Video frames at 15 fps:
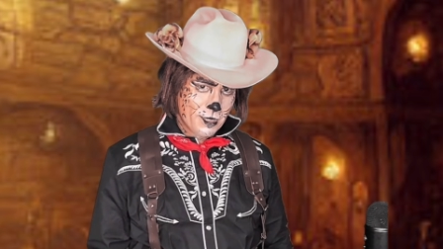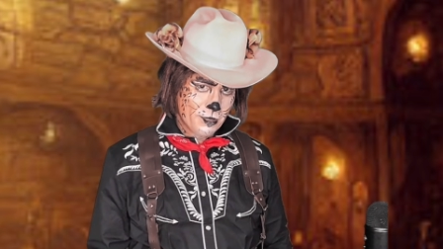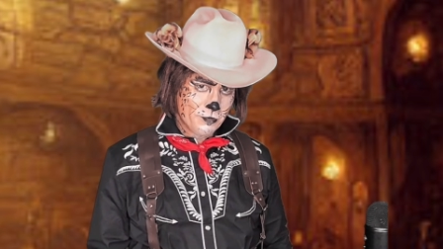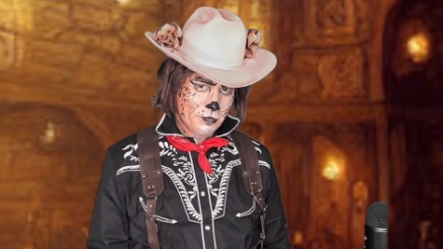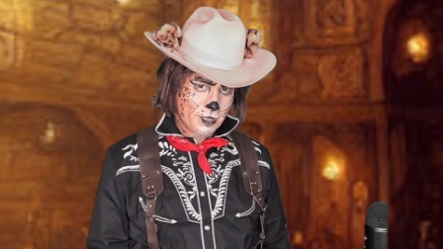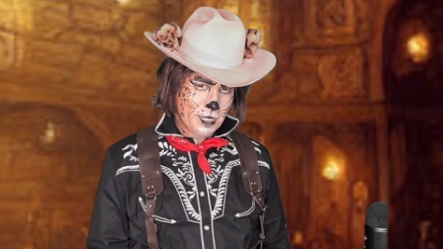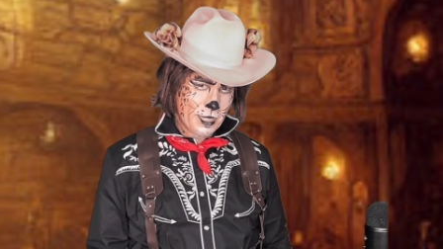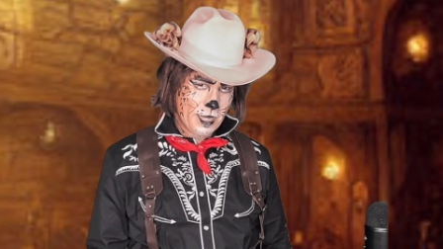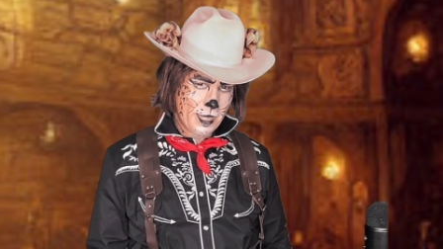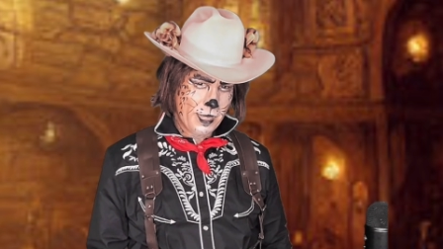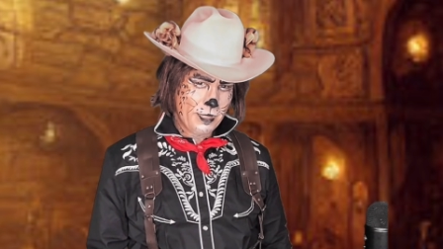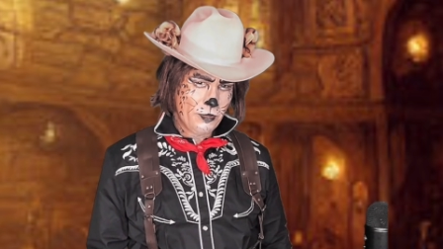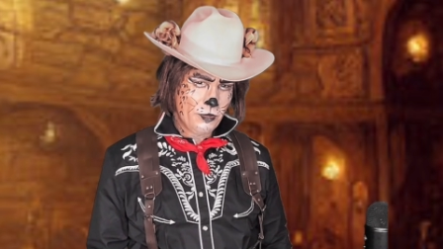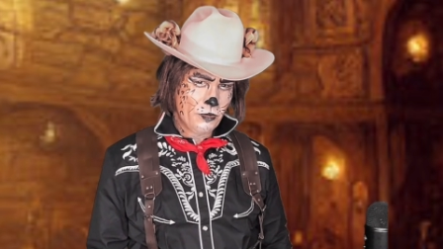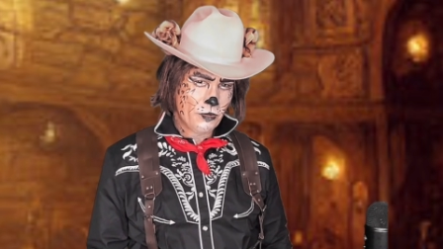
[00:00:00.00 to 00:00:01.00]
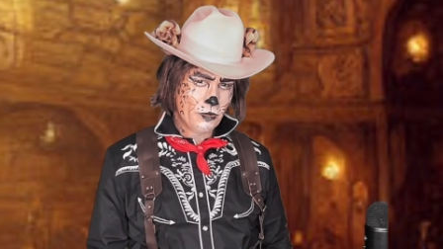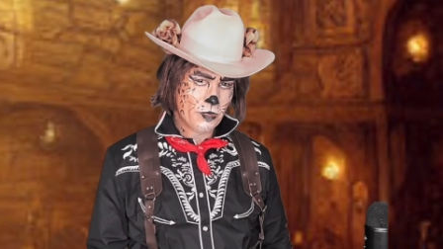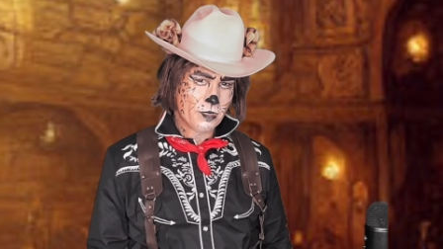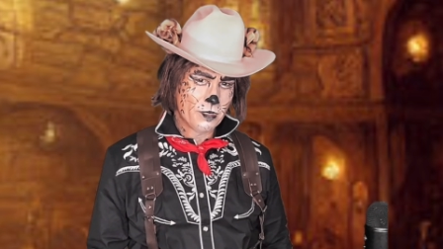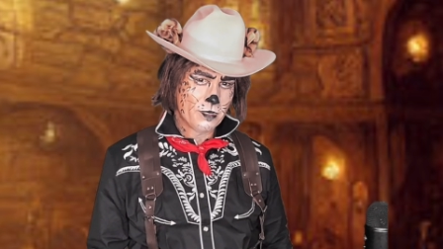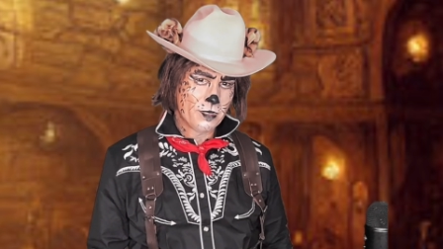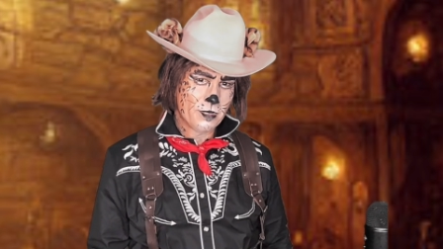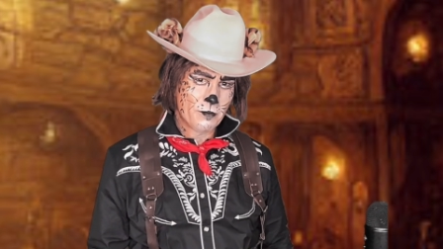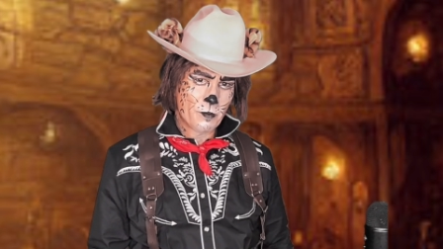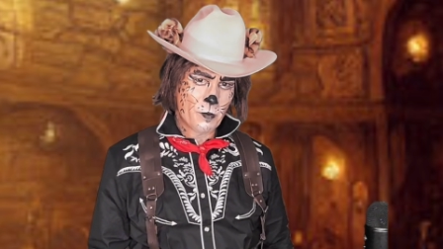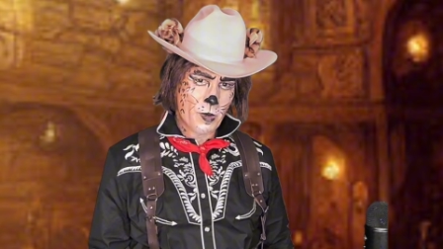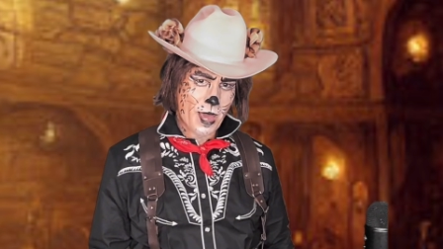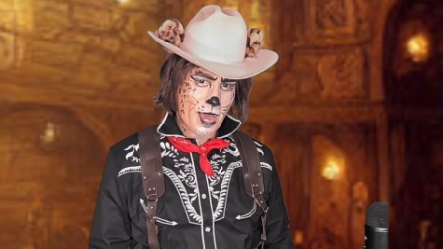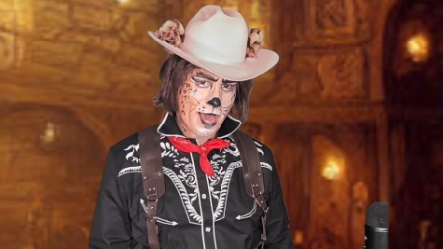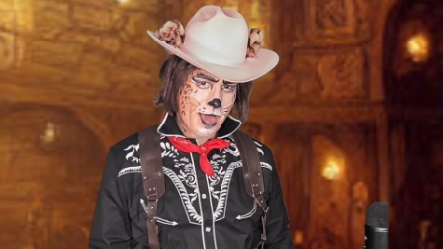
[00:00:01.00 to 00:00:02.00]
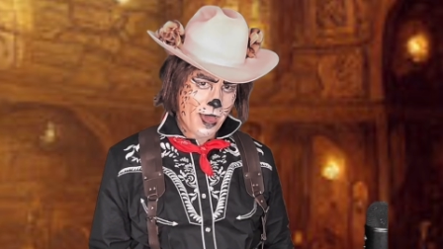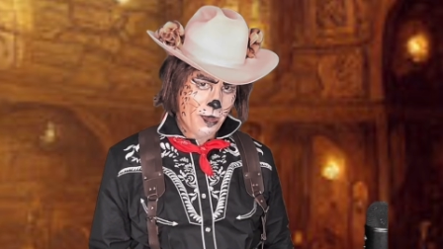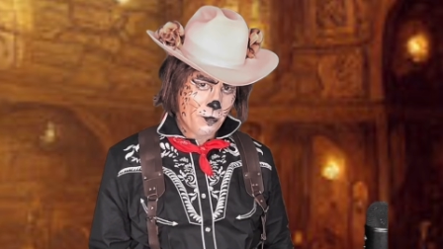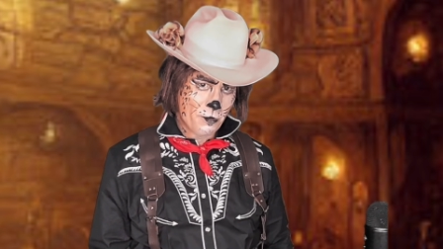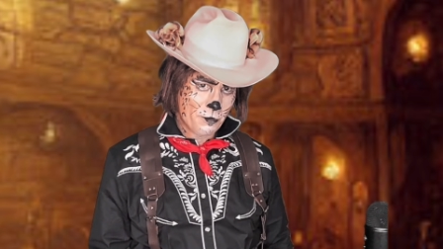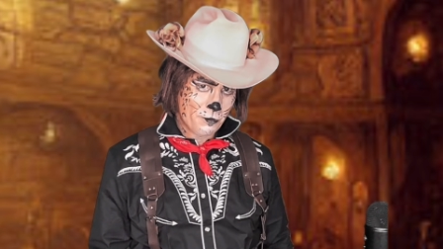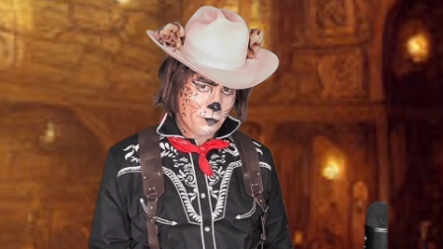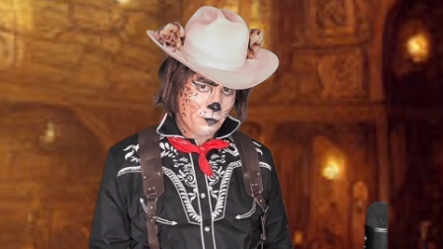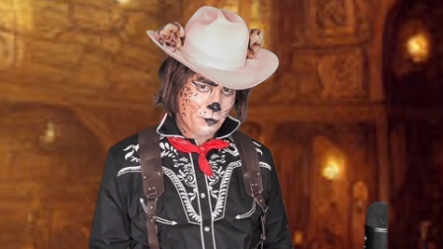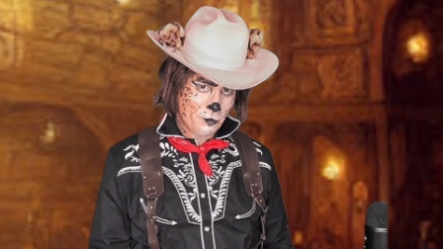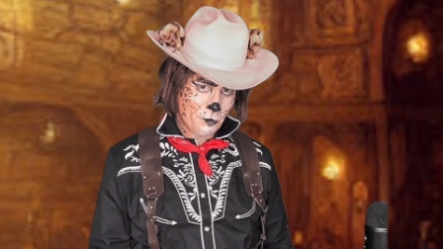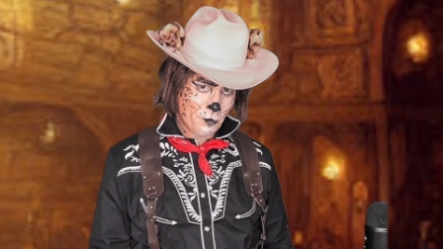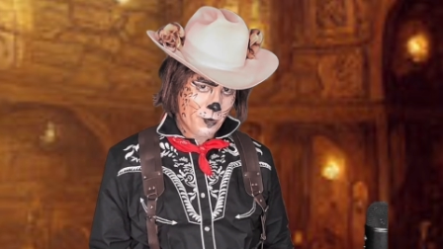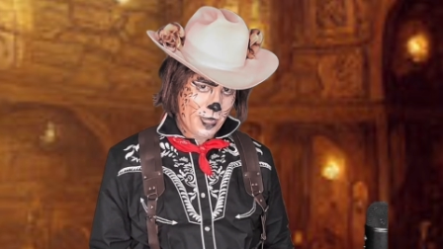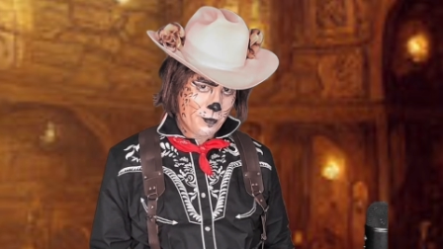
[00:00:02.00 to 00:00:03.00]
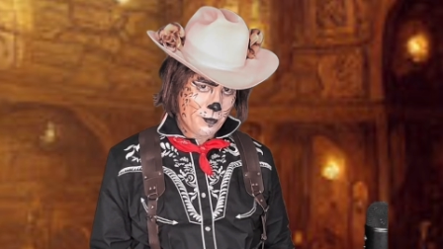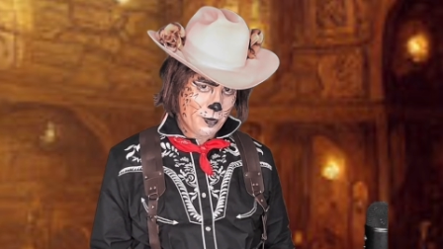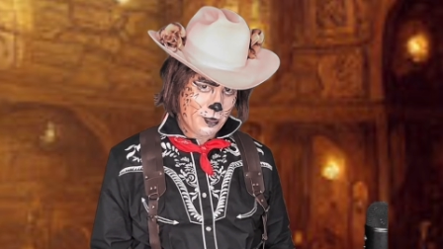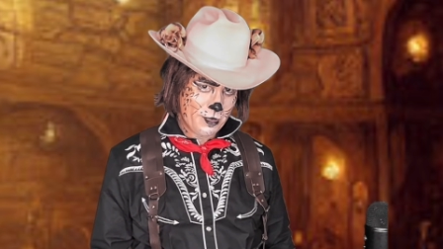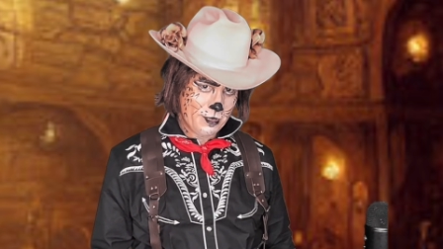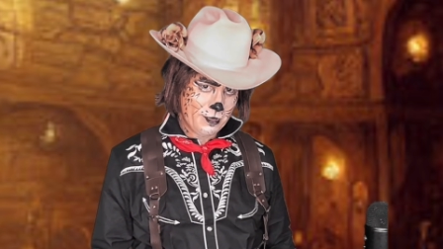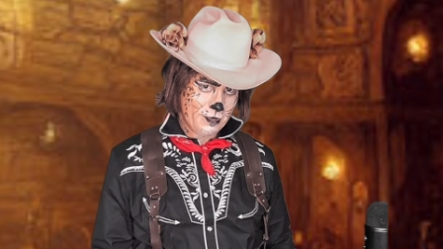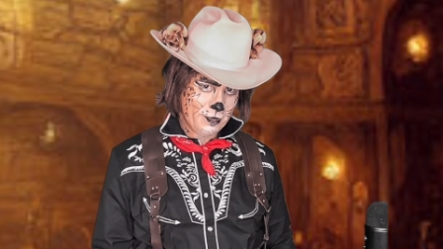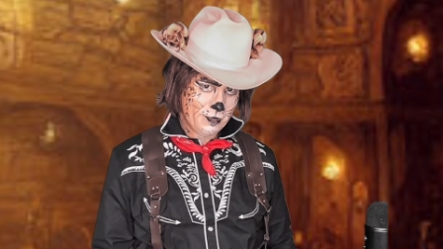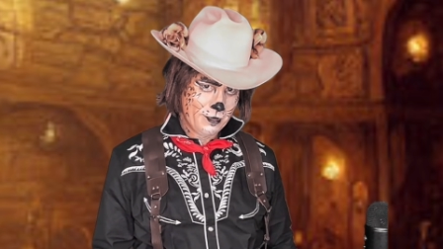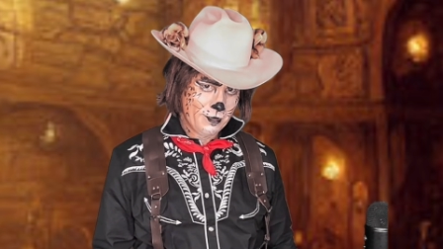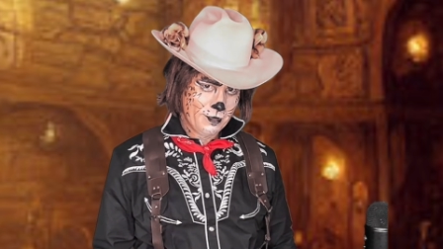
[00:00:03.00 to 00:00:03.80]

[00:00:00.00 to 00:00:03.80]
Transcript: of an ancient and powerful weapon.